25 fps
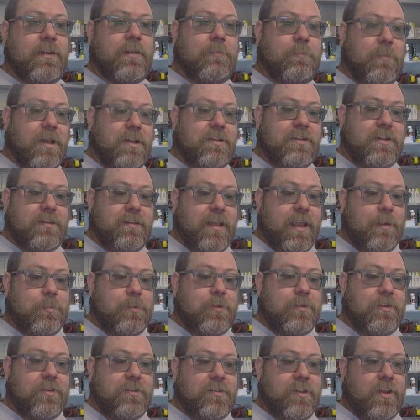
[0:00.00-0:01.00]
masking tape
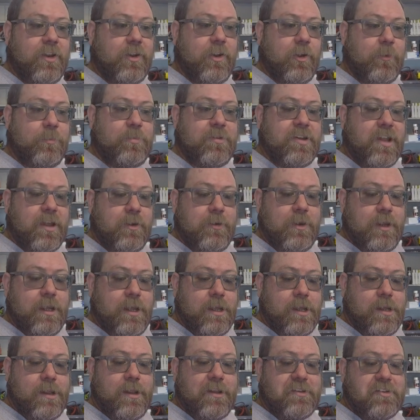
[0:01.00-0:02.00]
just turned up, so
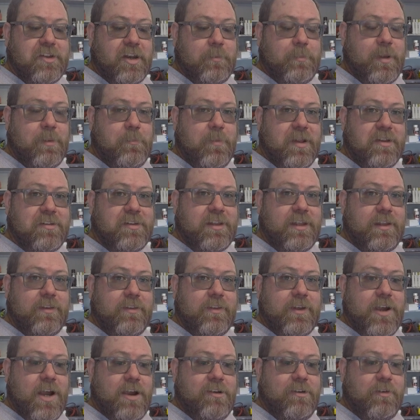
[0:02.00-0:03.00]
it's going to make masking
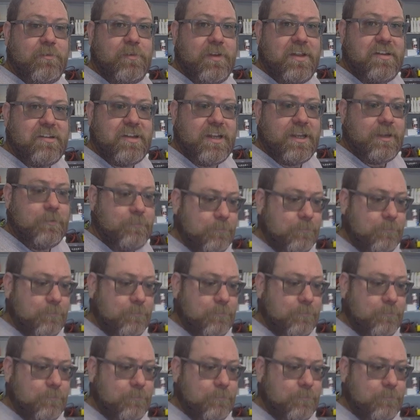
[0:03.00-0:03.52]
the car off easier.